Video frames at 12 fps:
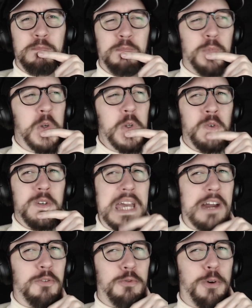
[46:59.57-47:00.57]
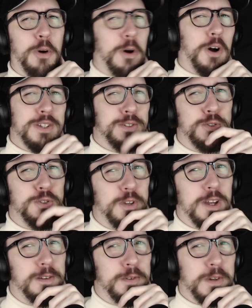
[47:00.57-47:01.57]
Where do you go and get a rock to shoot
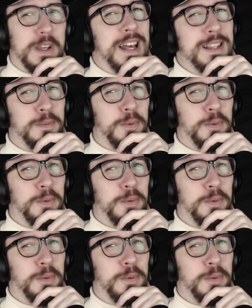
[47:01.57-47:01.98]
out of your catapult?